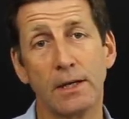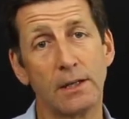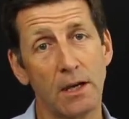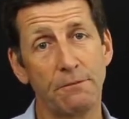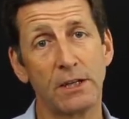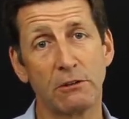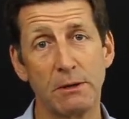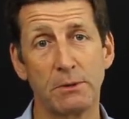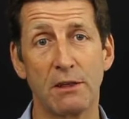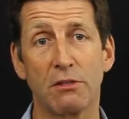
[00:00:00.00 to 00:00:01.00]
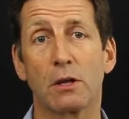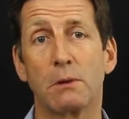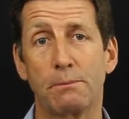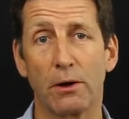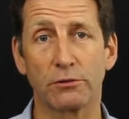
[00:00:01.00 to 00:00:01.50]
You know, if an agreement is going
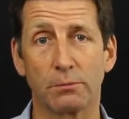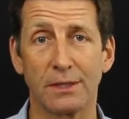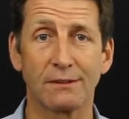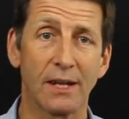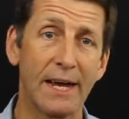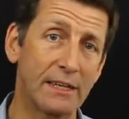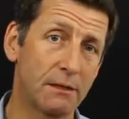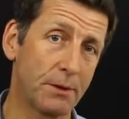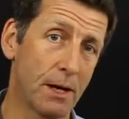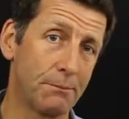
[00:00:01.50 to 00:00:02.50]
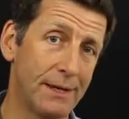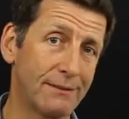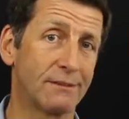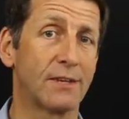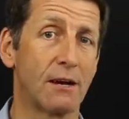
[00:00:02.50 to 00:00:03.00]
to be possible, it's likely to become
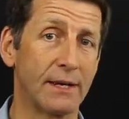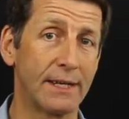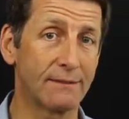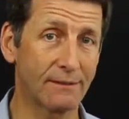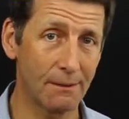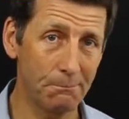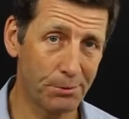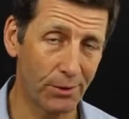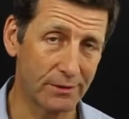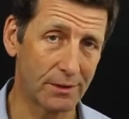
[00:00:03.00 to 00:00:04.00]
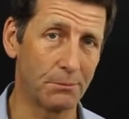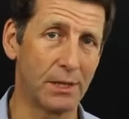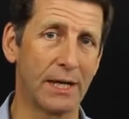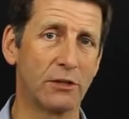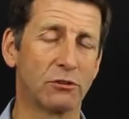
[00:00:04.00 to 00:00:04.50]
necessary at some point in the
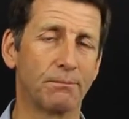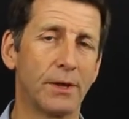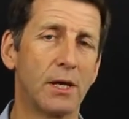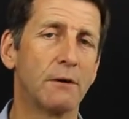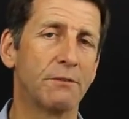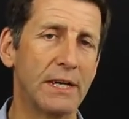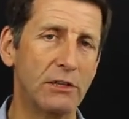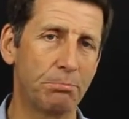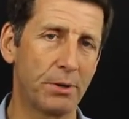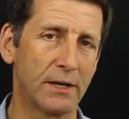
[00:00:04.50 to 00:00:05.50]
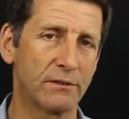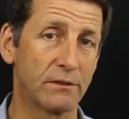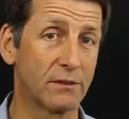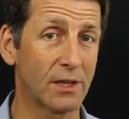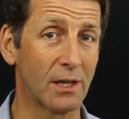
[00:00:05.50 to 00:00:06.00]
mediation for each
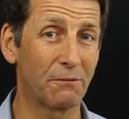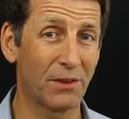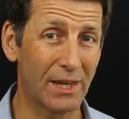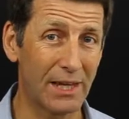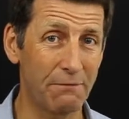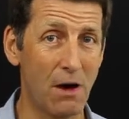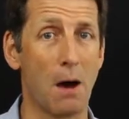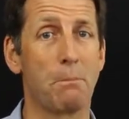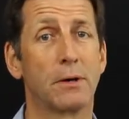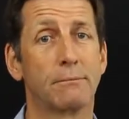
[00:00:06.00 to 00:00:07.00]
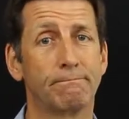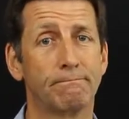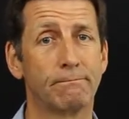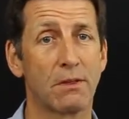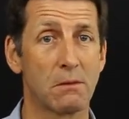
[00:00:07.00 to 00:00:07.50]
person to kind of give up
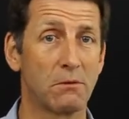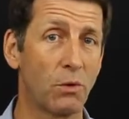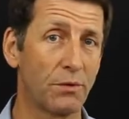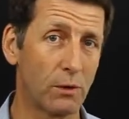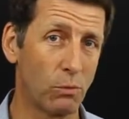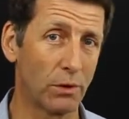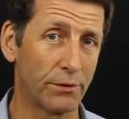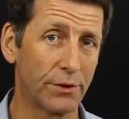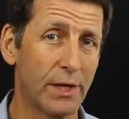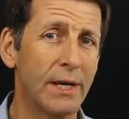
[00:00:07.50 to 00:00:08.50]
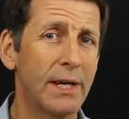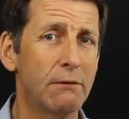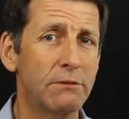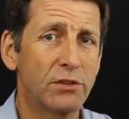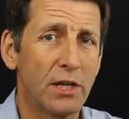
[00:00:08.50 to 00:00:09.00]
some of what they want
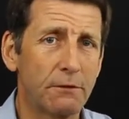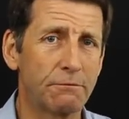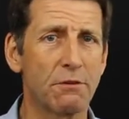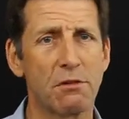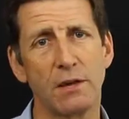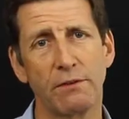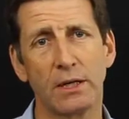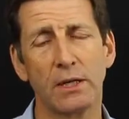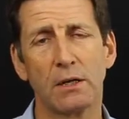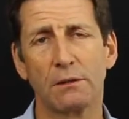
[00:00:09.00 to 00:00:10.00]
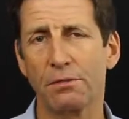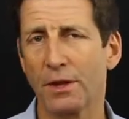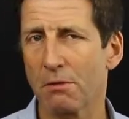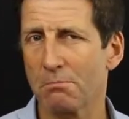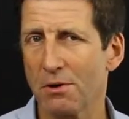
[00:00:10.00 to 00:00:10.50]
in return for receiving the
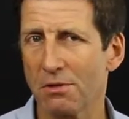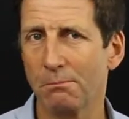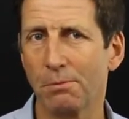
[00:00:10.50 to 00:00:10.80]
things most